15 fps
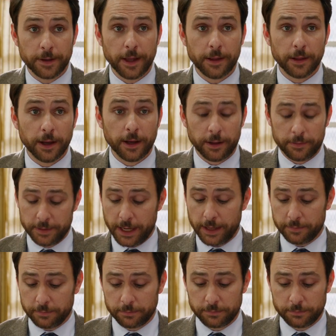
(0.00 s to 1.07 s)

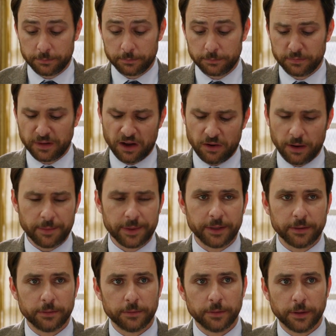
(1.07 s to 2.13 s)
Yeah. No, I
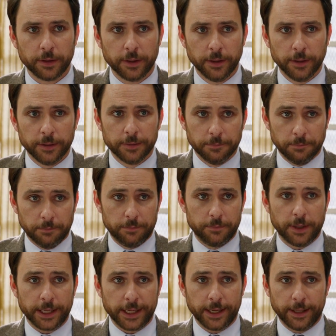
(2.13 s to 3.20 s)
mean,
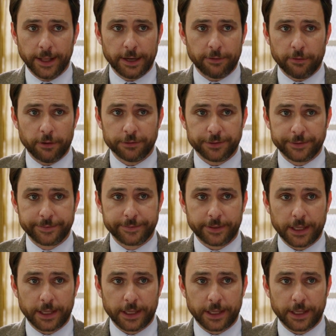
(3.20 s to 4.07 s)
I got a light roast